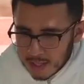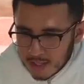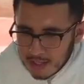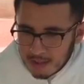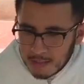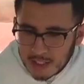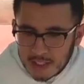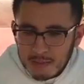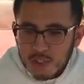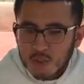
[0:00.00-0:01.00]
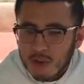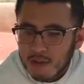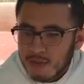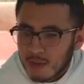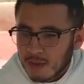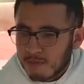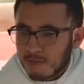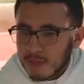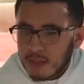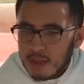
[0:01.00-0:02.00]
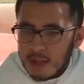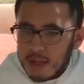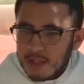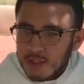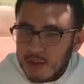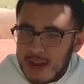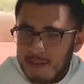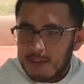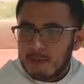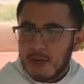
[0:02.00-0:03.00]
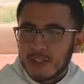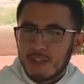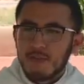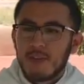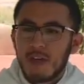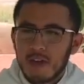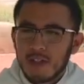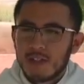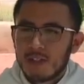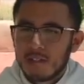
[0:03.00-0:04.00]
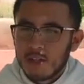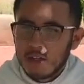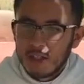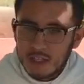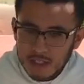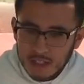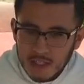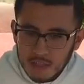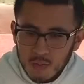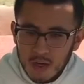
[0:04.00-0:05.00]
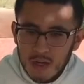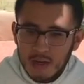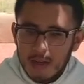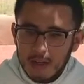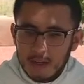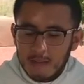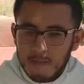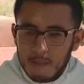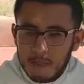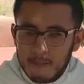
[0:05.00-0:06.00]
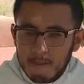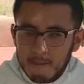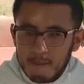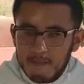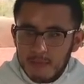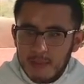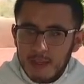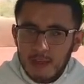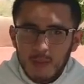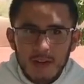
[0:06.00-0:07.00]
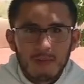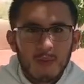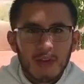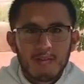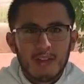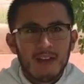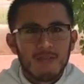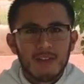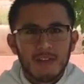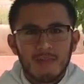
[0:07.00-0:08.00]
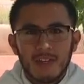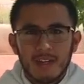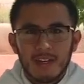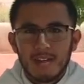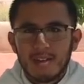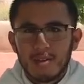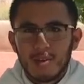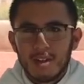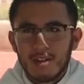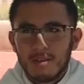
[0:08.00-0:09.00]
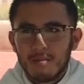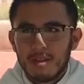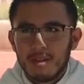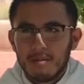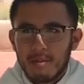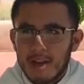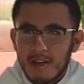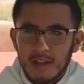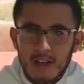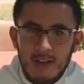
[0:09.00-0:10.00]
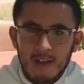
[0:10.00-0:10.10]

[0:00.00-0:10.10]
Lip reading: what I think it means to be joyful is you have the perseverance to continue on in whatever way of life you're living in, whether it be married